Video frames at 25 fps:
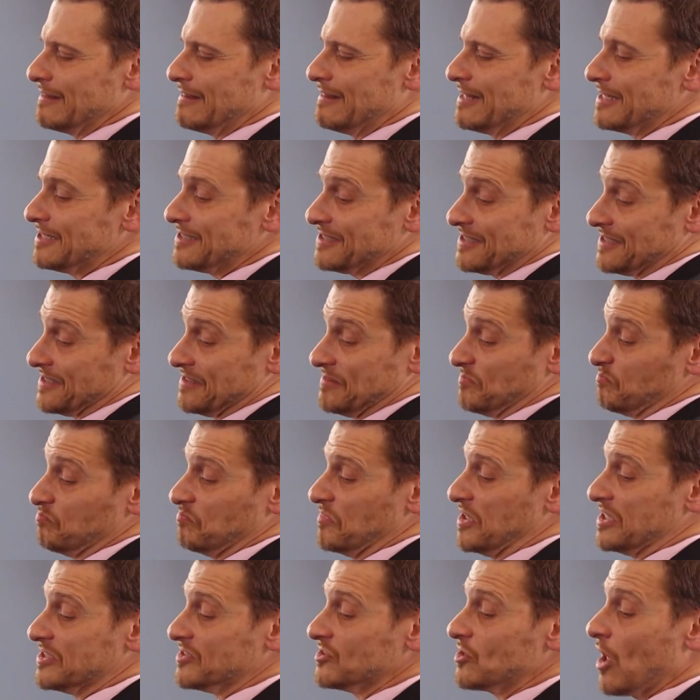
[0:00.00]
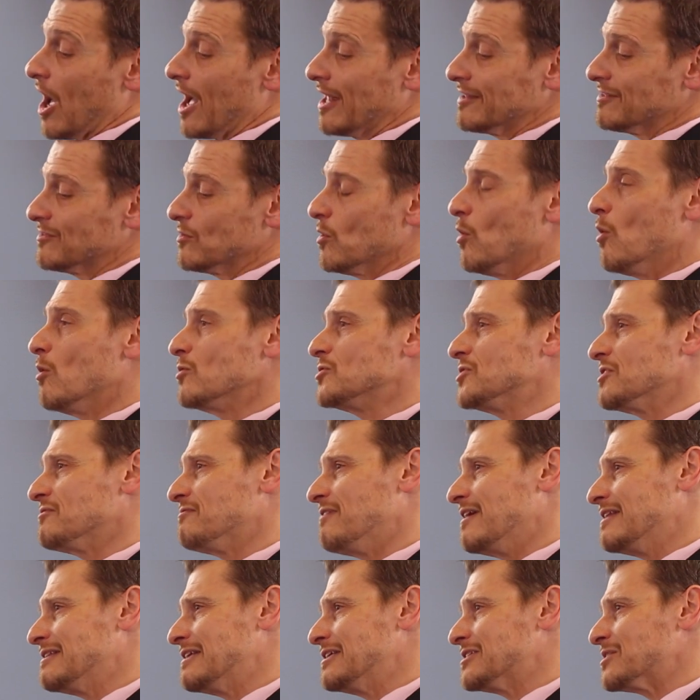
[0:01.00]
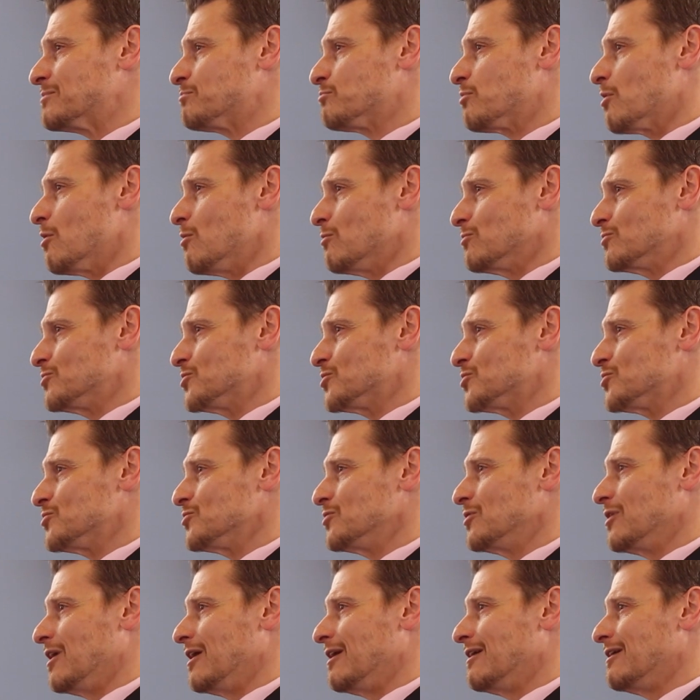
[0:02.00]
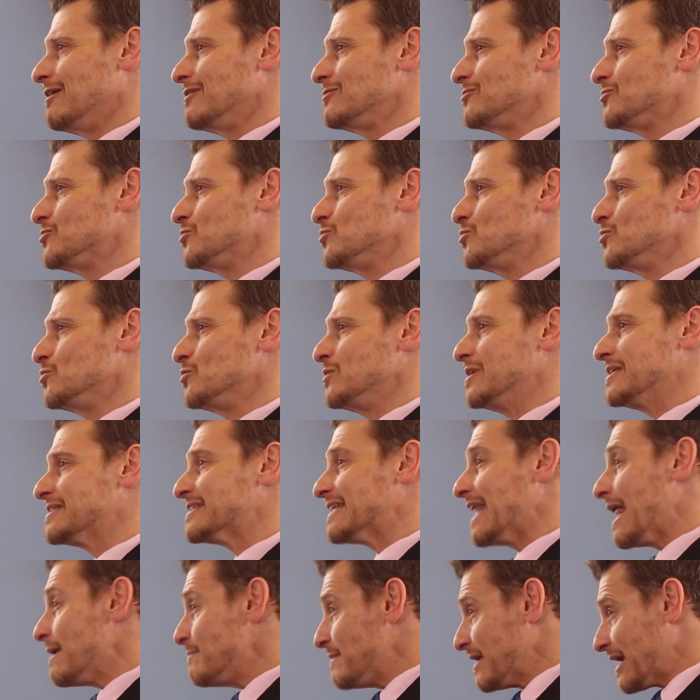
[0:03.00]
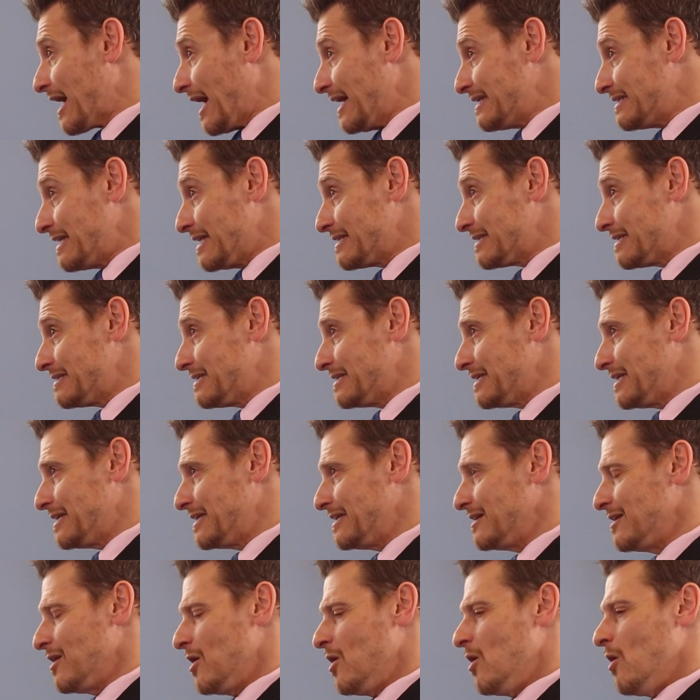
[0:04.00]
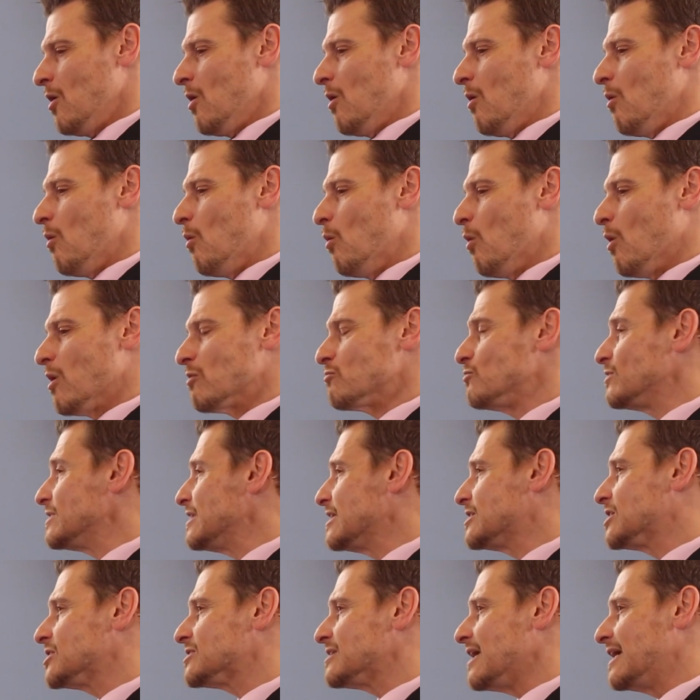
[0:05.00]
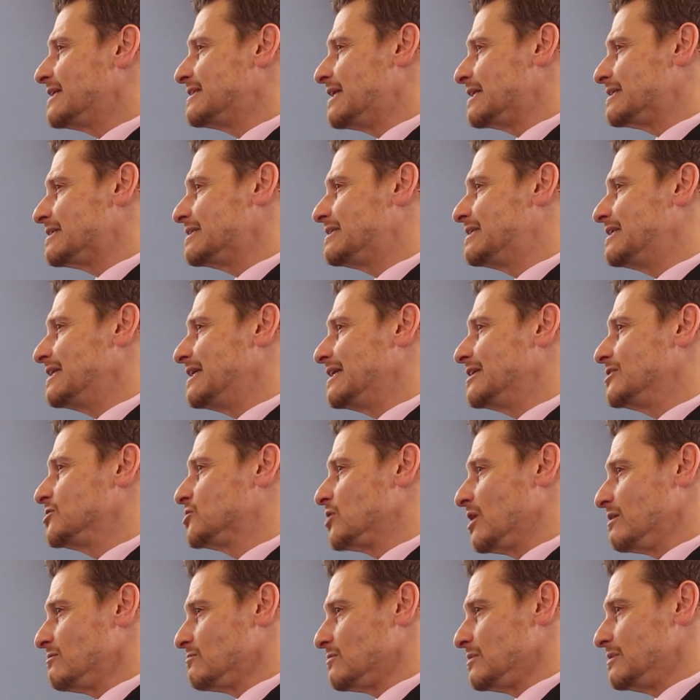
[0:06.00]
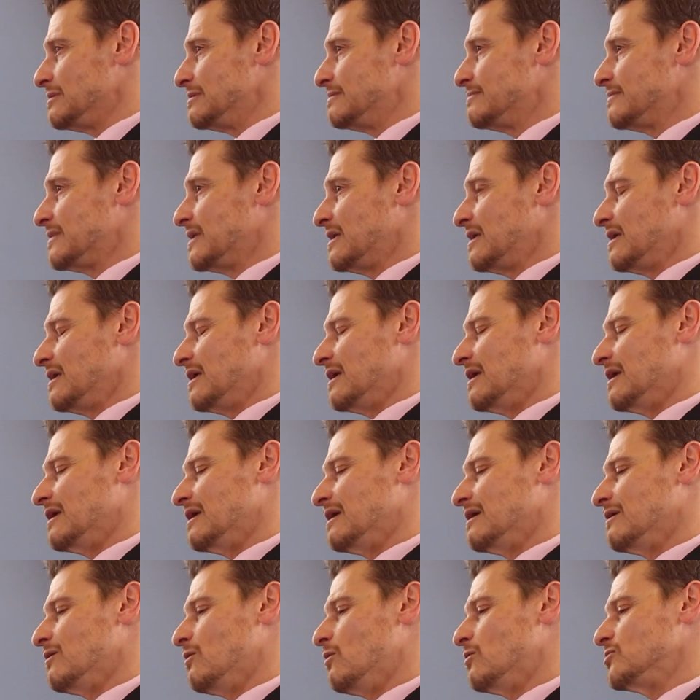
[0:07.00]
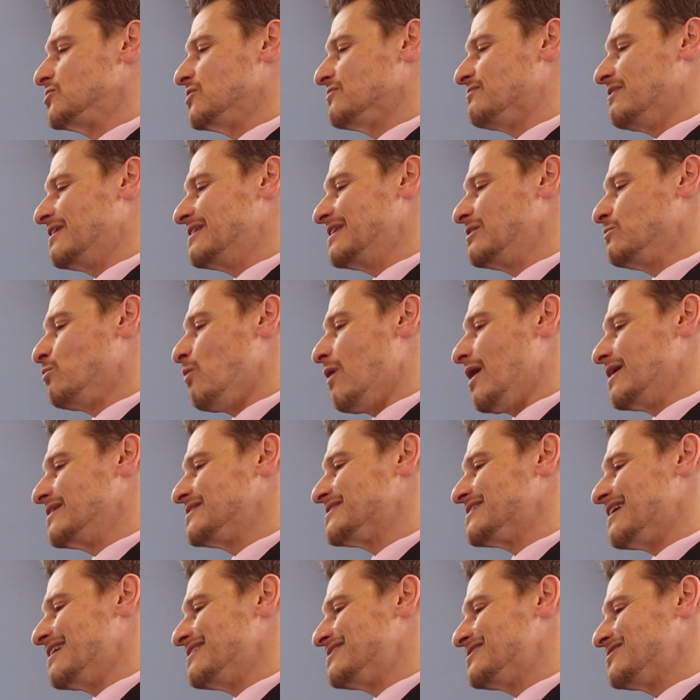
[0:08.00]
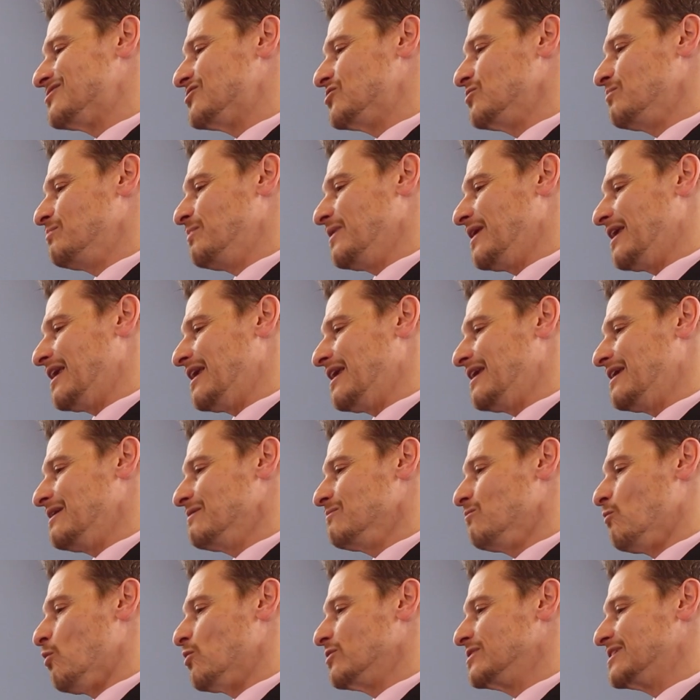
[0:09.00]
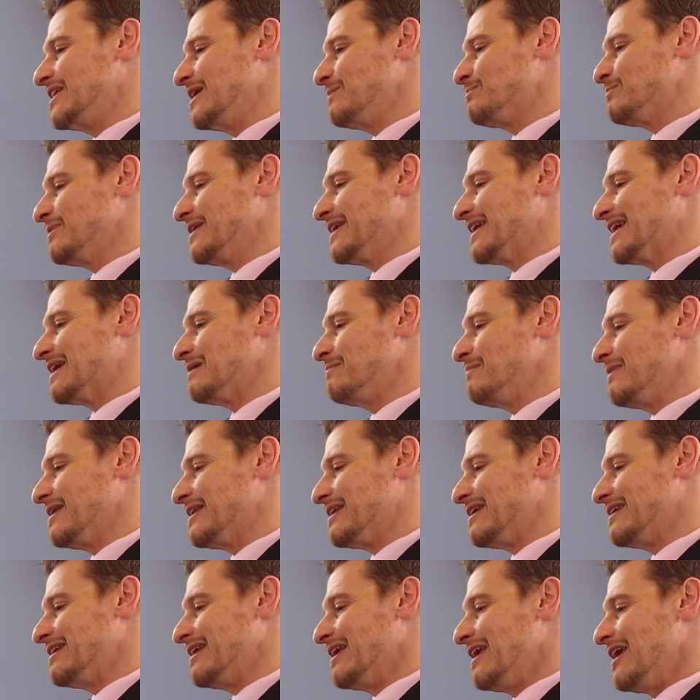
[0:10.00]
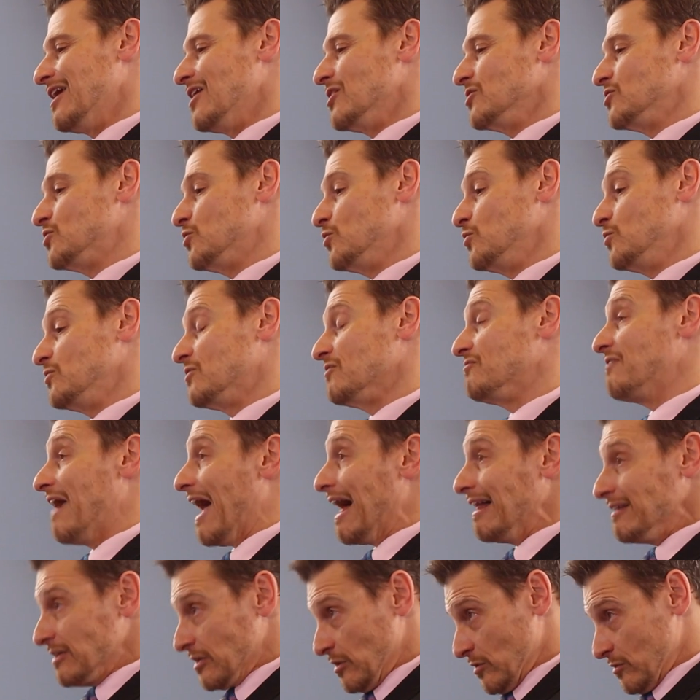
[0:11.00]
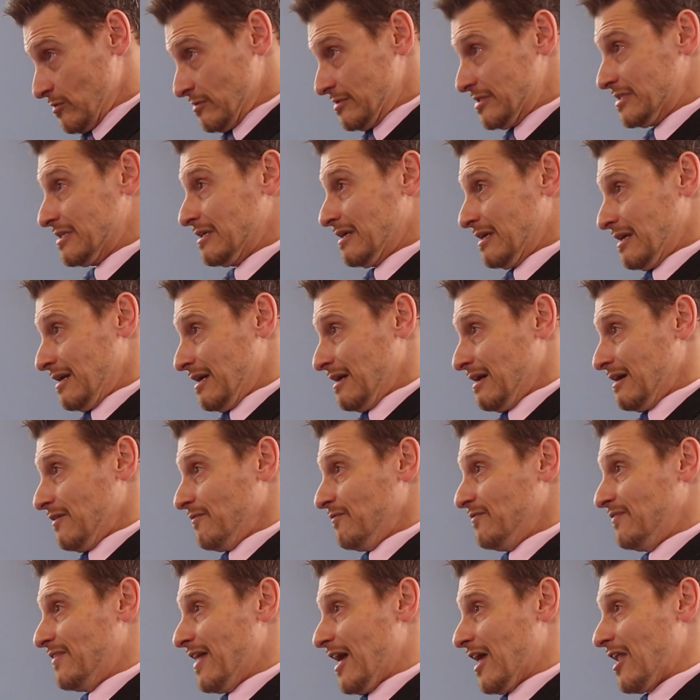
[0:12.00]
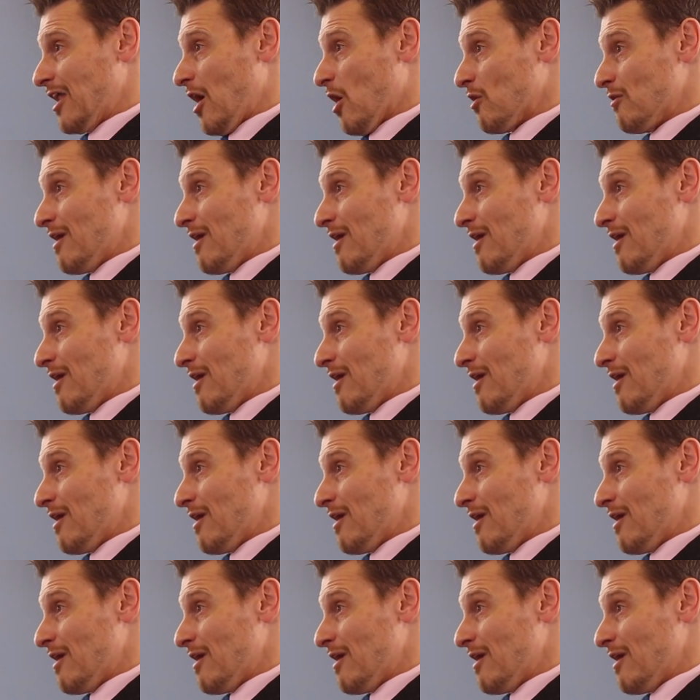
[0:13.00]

This is not Hocaefendi's approach to Islamic identity or religious identity in general. Hocaefendi wants us to be more deeply committed to the values that